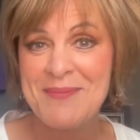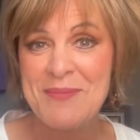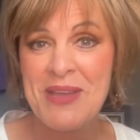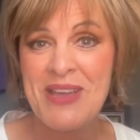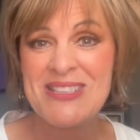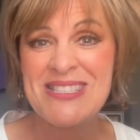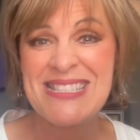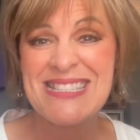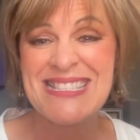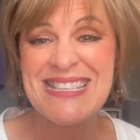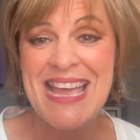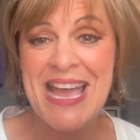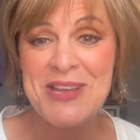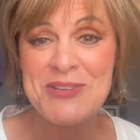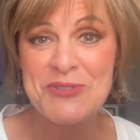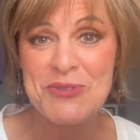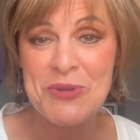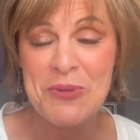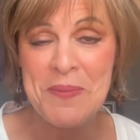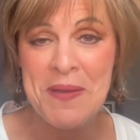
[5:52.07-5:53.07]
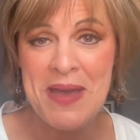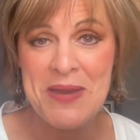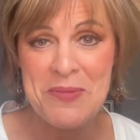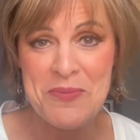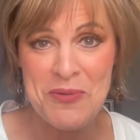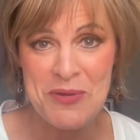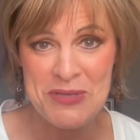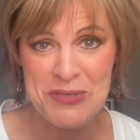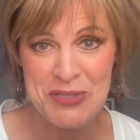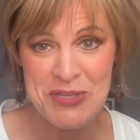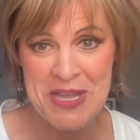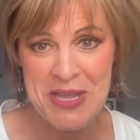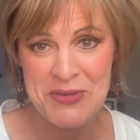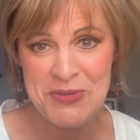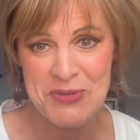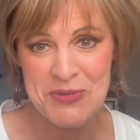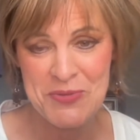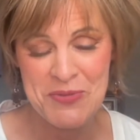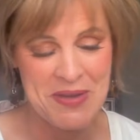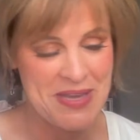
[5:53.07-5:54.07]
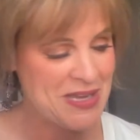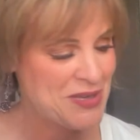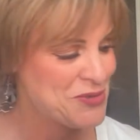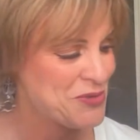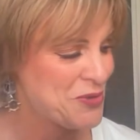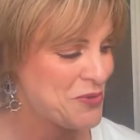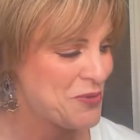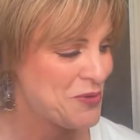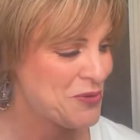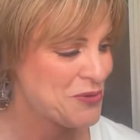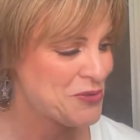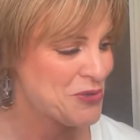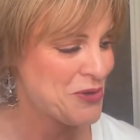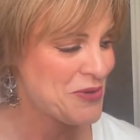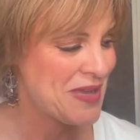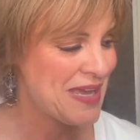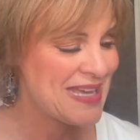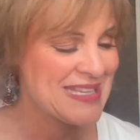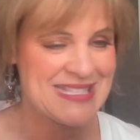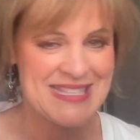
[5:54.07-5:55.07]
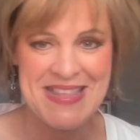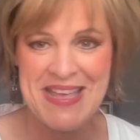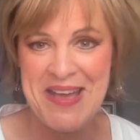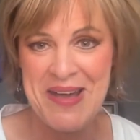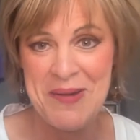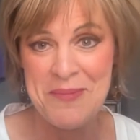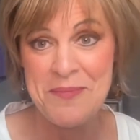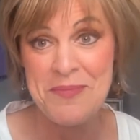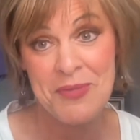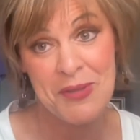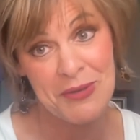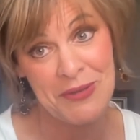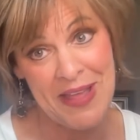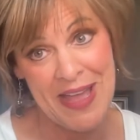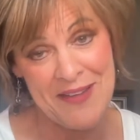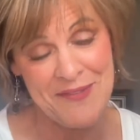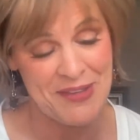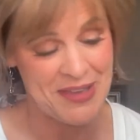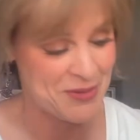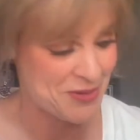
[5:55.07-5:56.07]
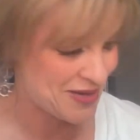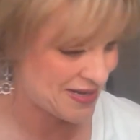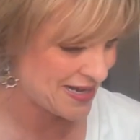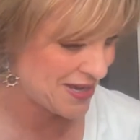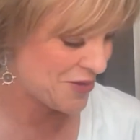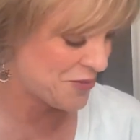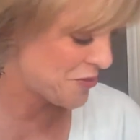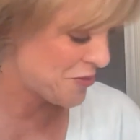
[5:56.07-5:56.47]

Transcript: because it's National Pet Appreciation Week. So we'll showcase them. They're laughing right now.